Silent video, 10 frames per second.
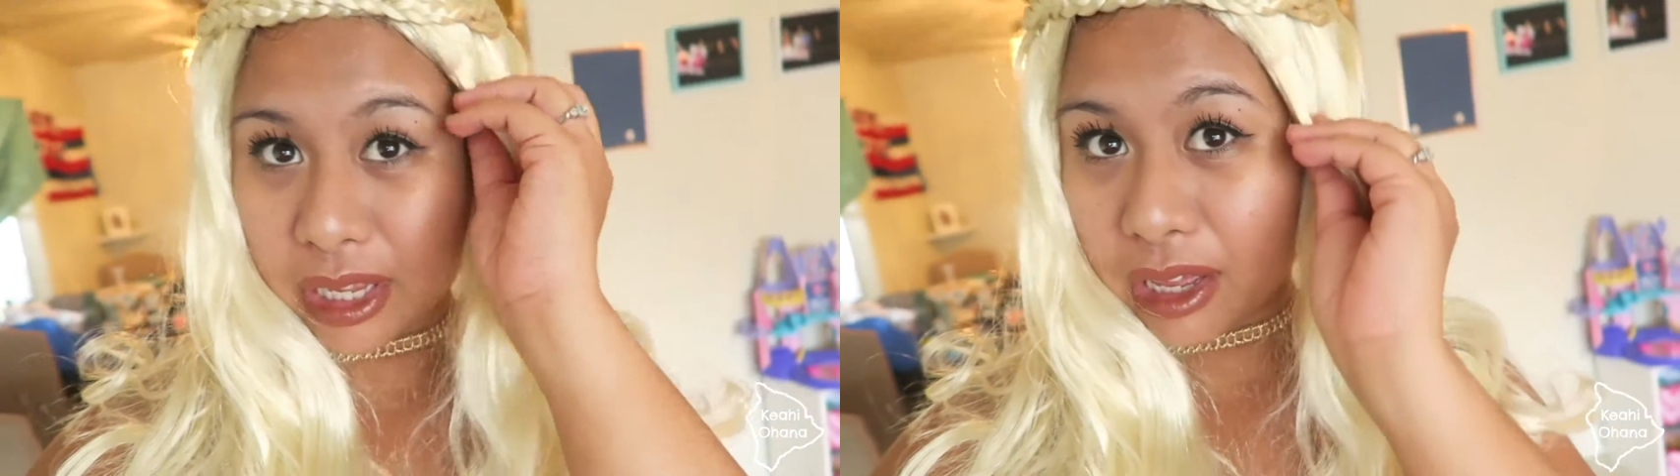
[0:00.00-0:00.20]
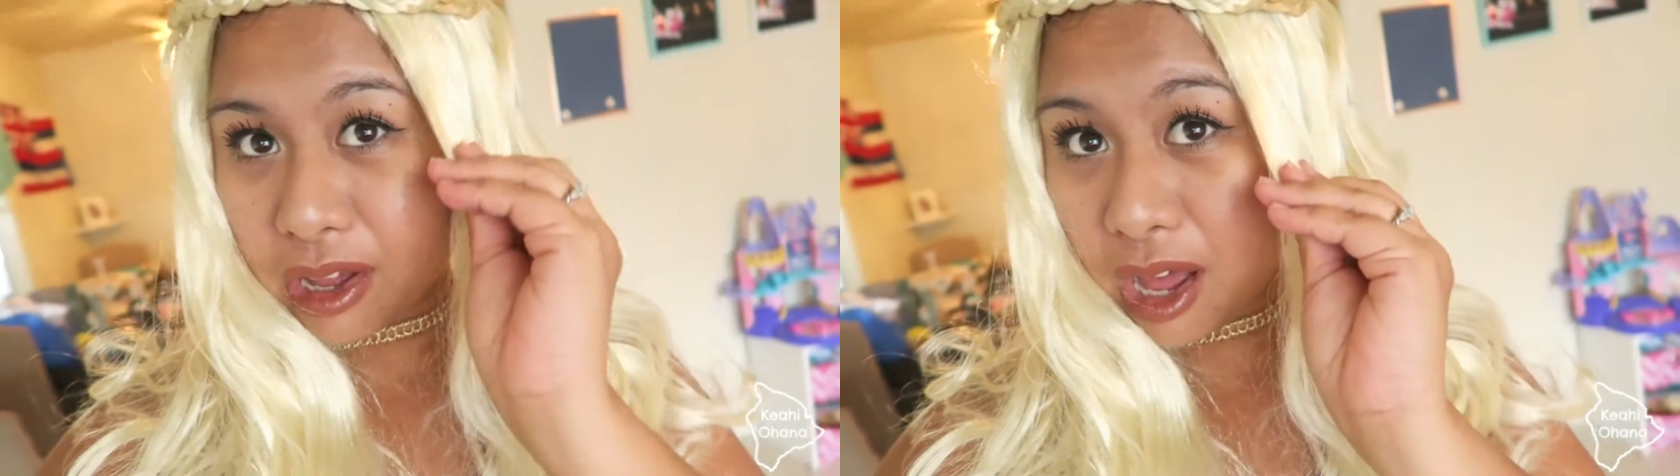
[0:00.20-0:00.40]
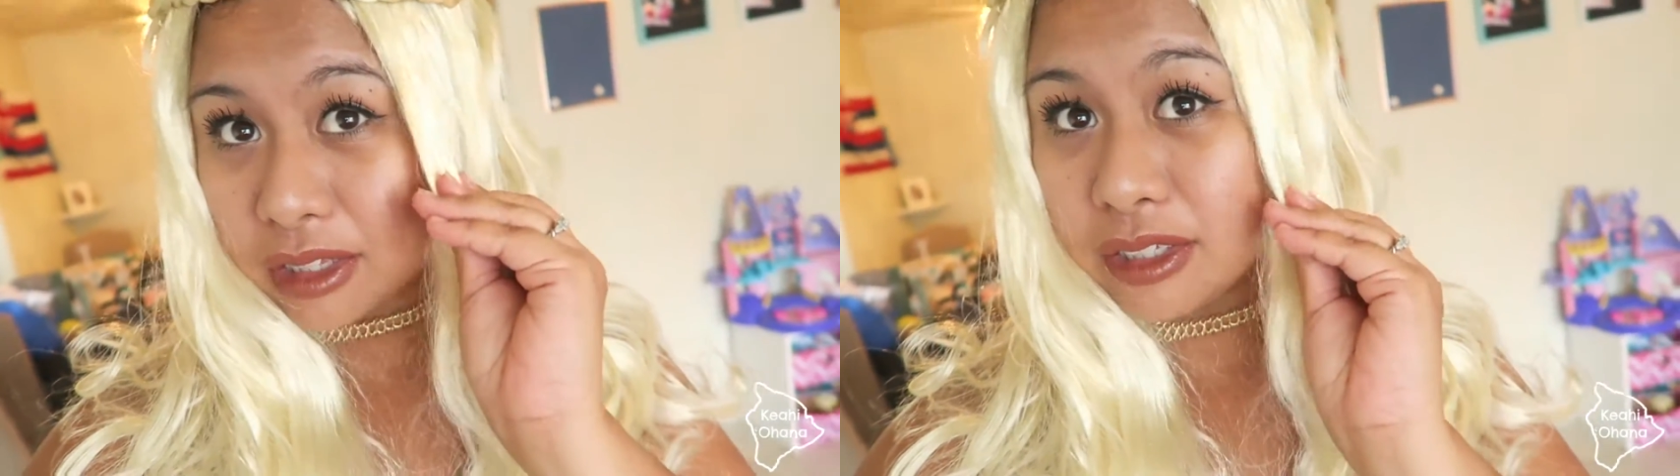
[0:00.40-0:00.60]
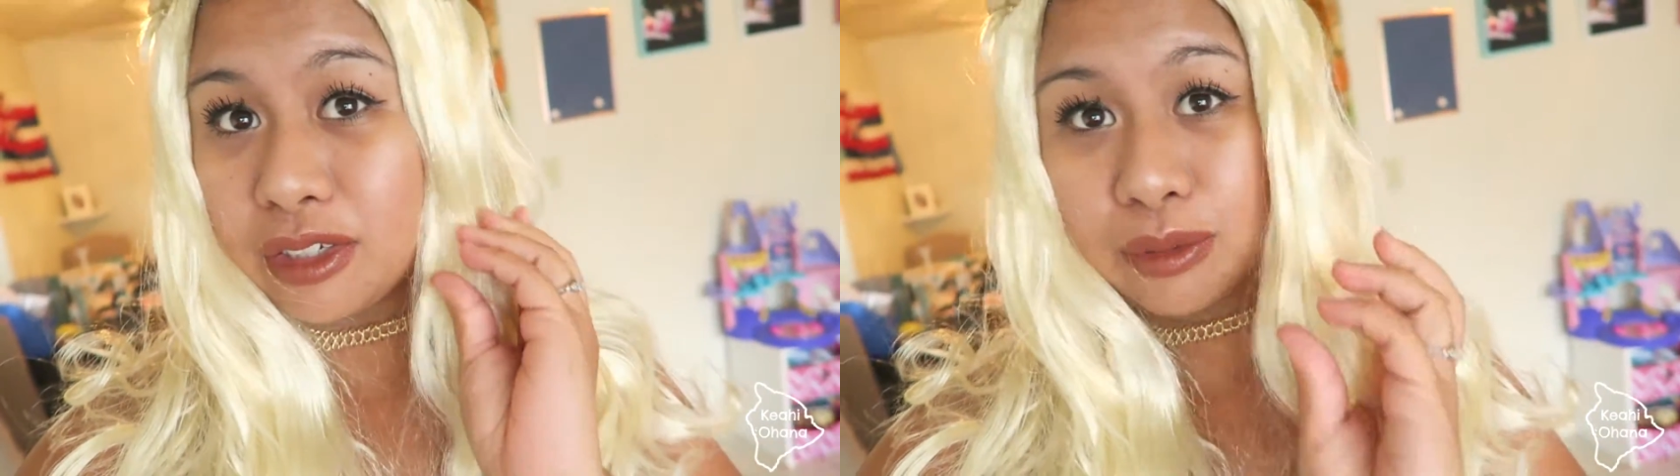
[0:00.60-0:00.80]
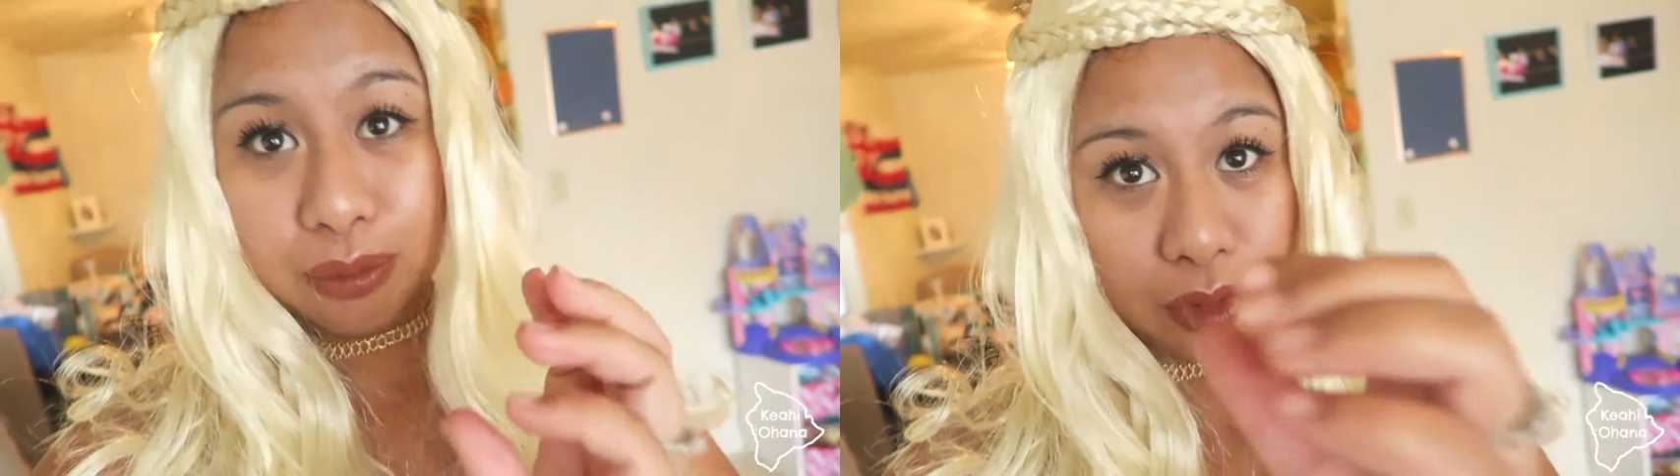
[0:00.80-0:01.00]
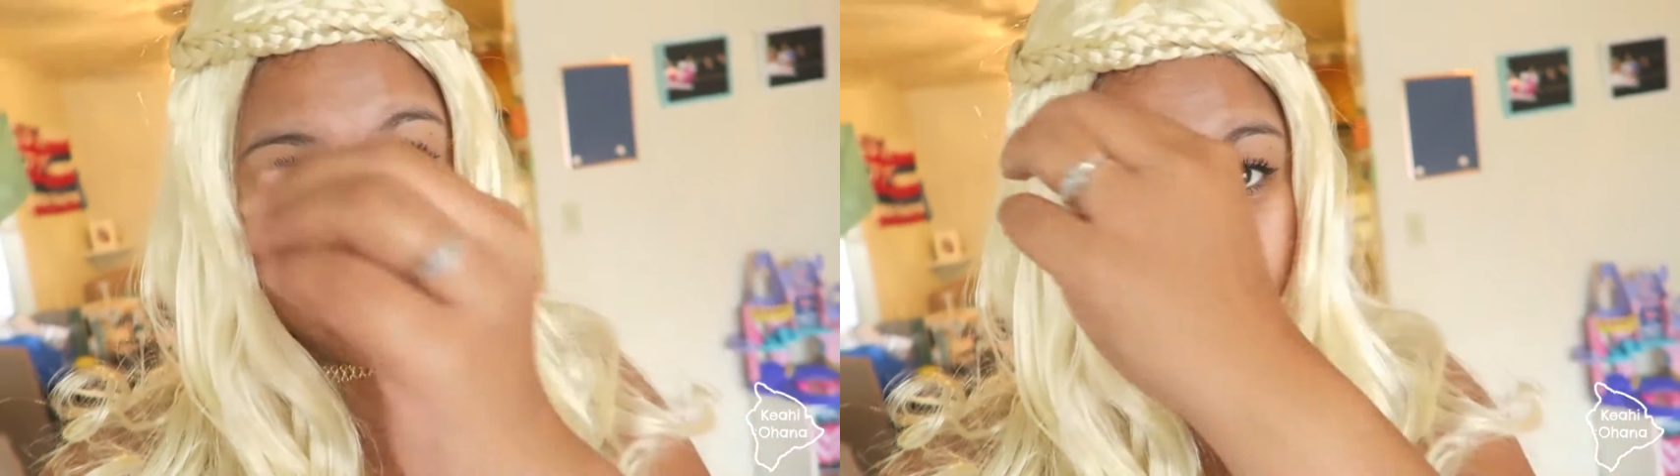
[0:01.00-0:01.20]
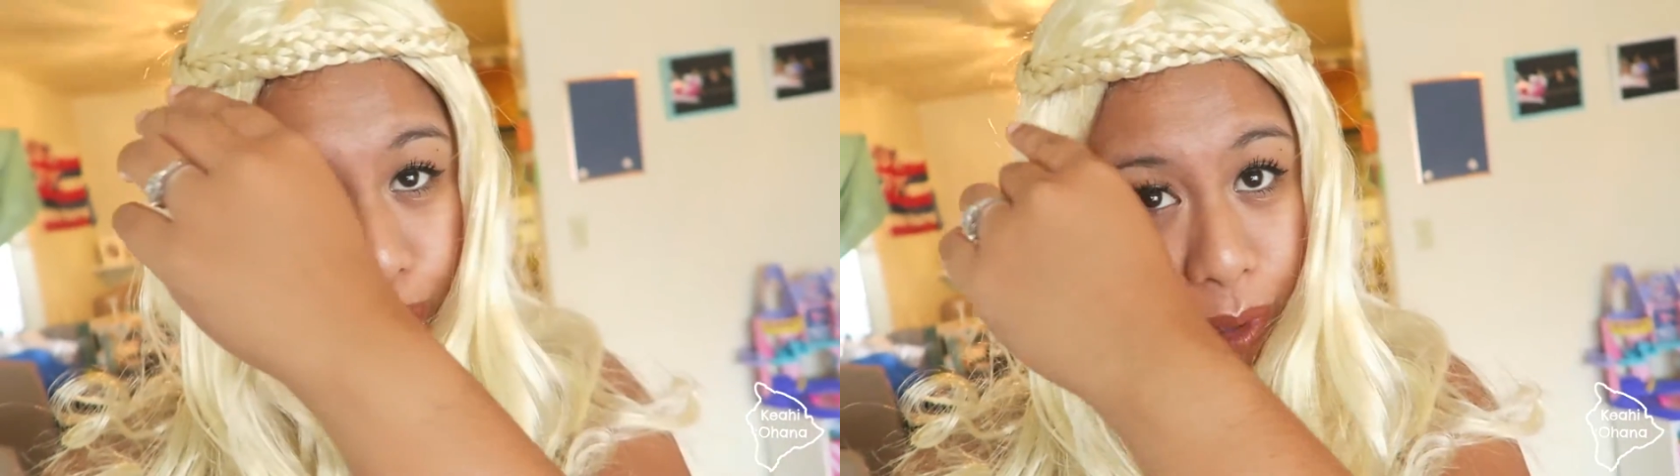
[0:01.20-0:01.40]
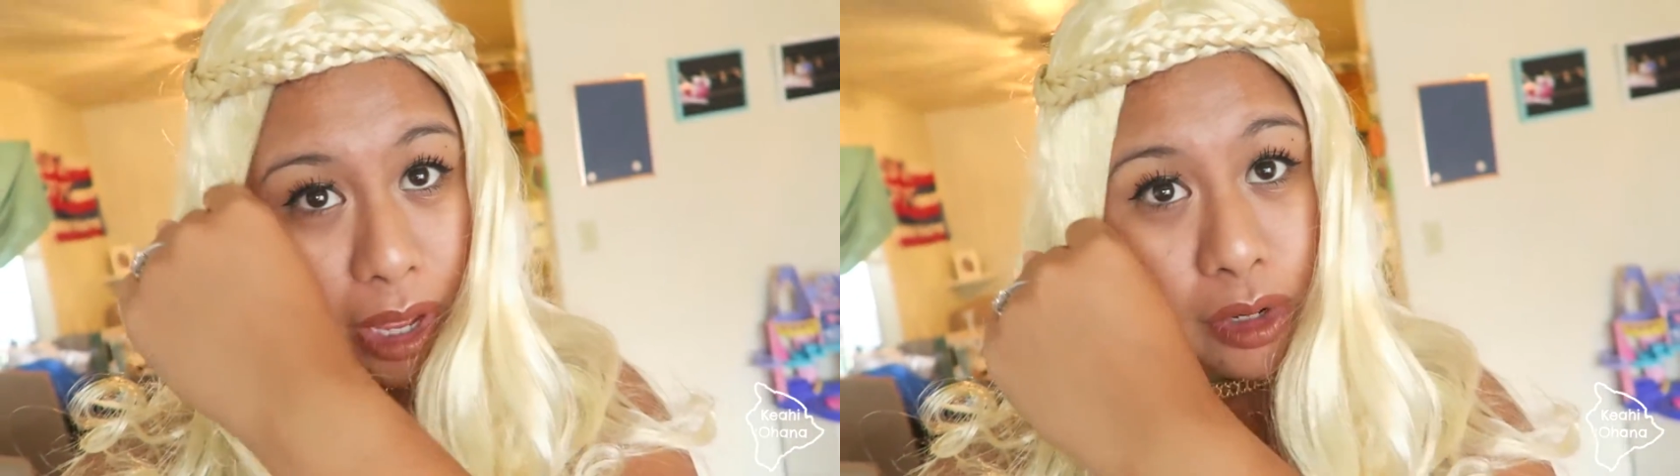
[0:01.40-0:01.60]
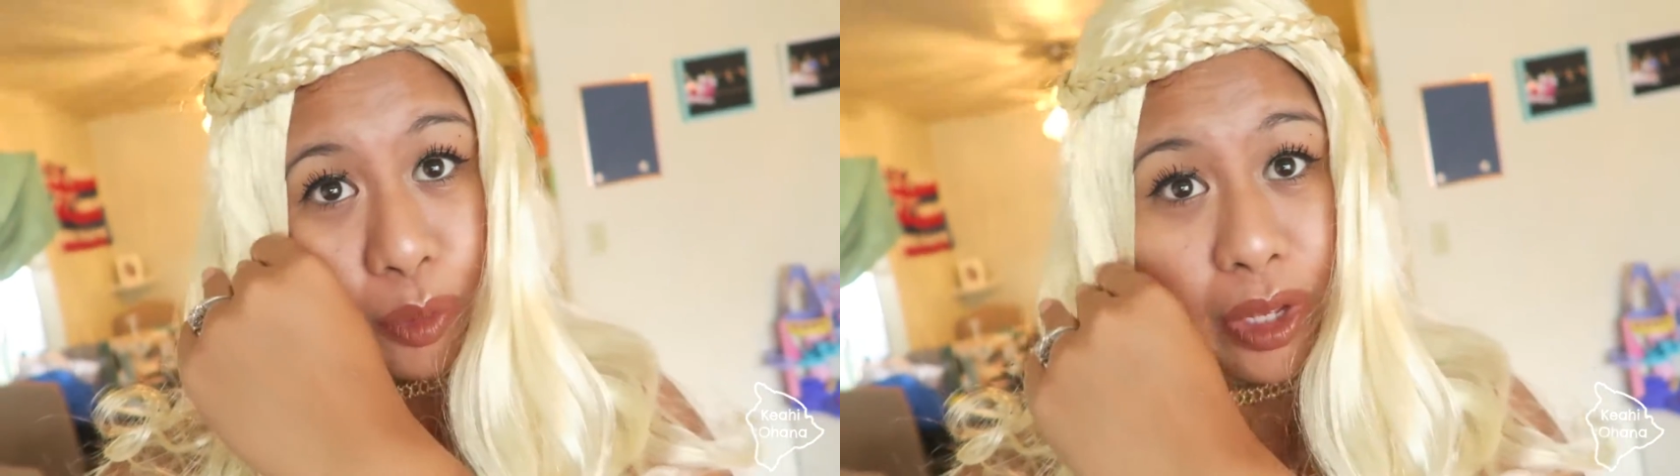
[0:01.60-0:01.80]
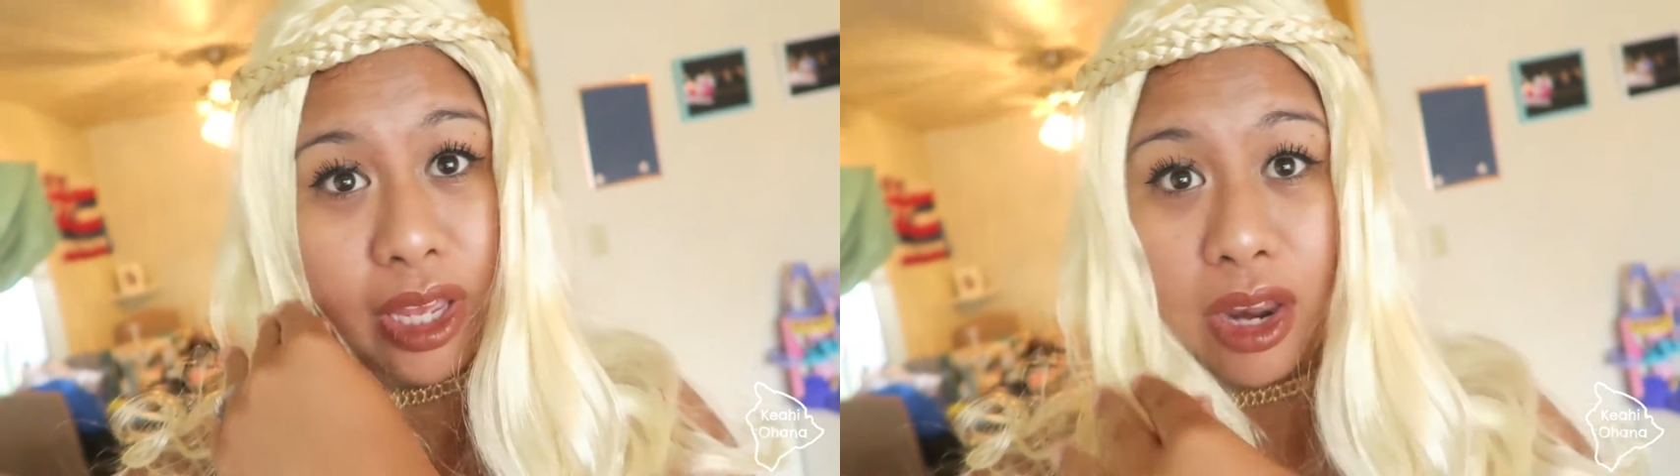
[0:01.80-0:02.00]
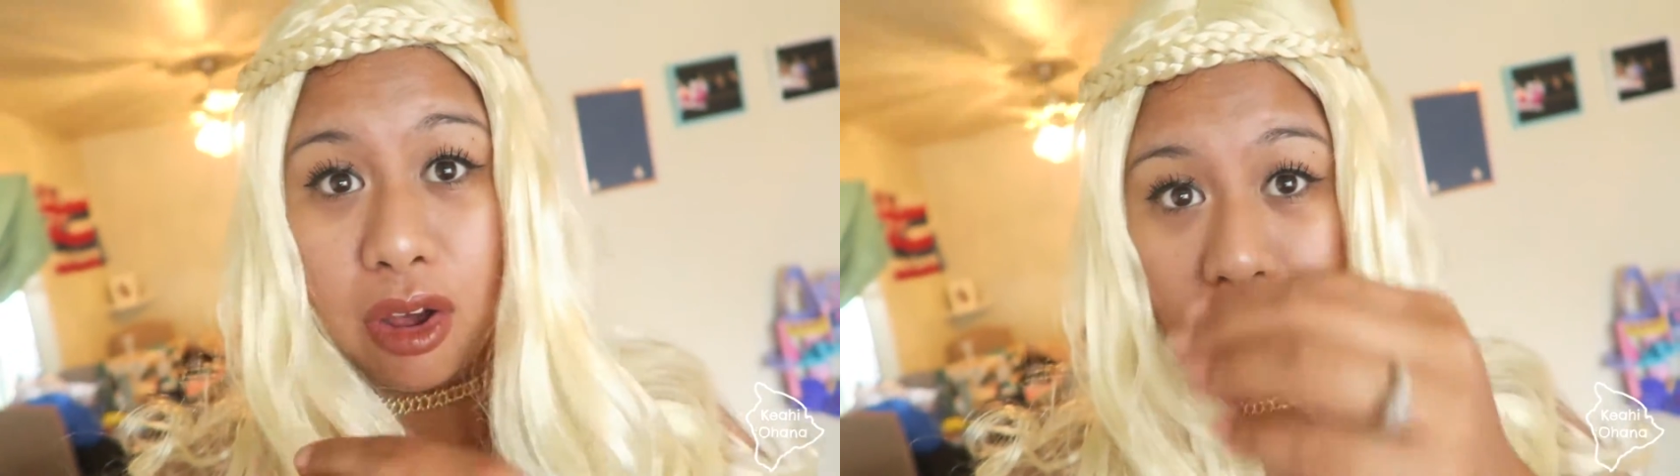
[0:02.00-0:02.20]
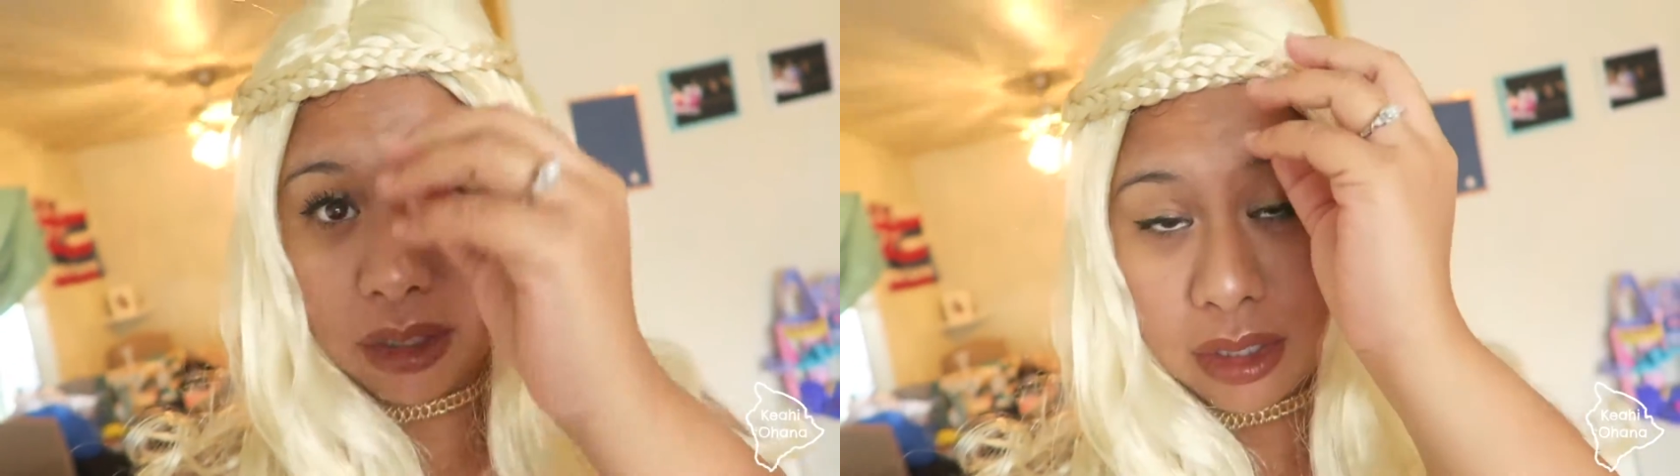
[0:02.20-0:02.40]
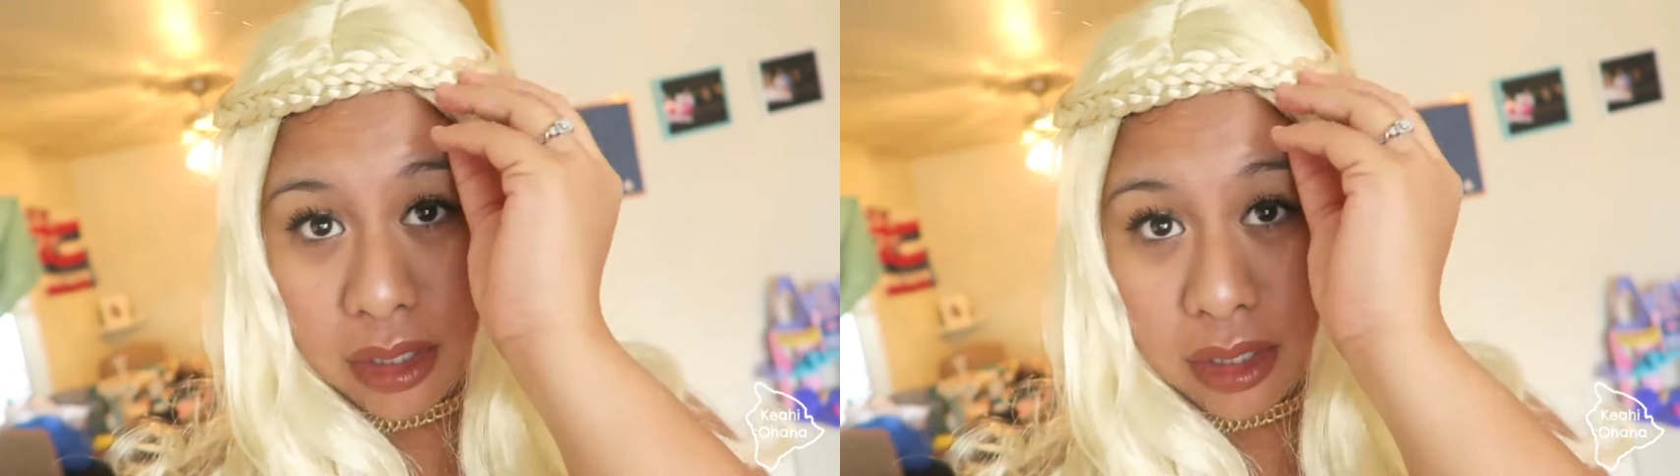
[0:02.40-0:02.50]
like a costume or bought a wig at all.